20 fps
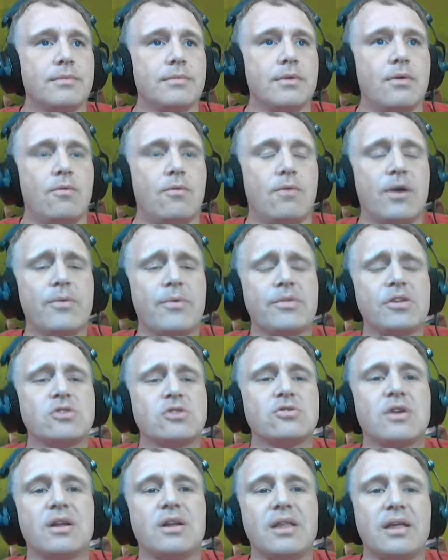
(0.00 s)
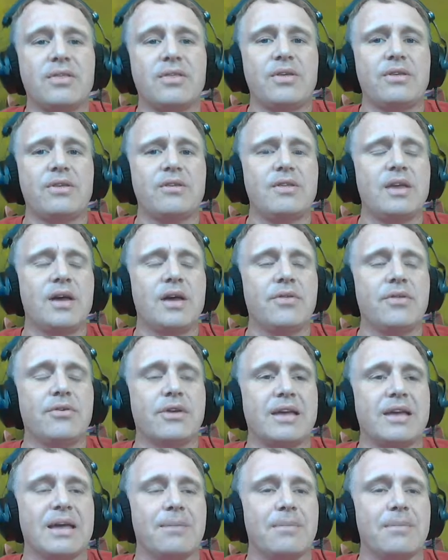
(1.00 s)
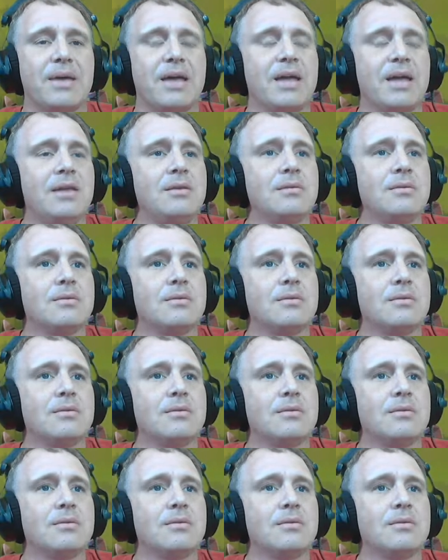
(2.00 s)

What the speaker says: Where was a draw like this in the other game, man?